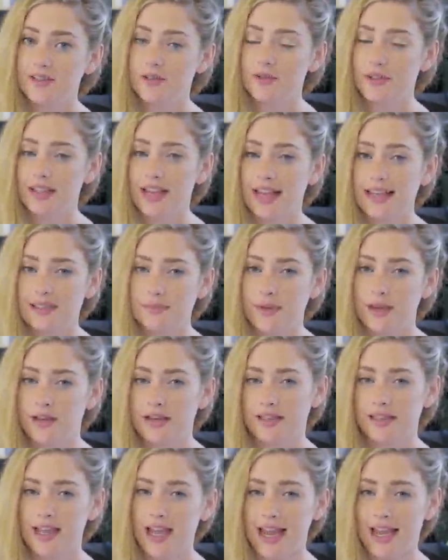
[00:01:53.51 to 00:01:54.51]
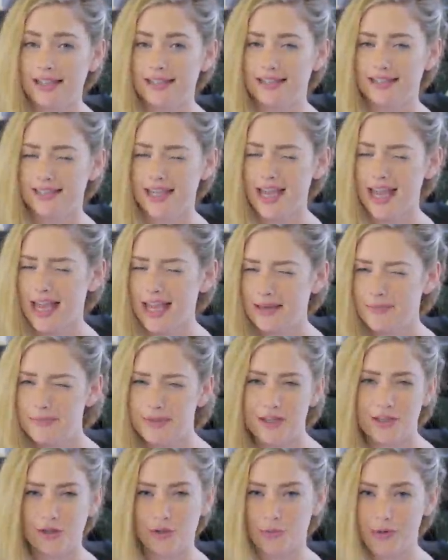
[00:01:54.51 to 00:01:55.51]
is it only has about a 9 to
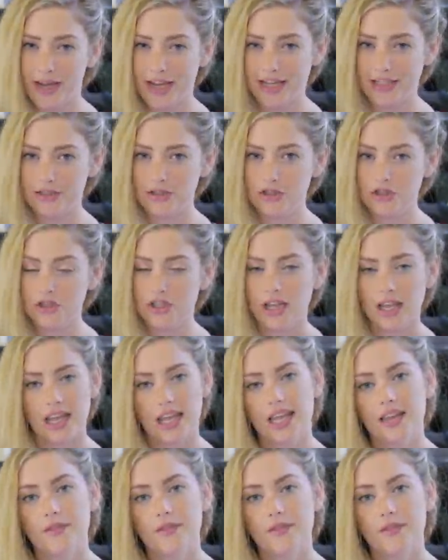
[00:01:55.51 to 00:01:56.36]
10 meter range.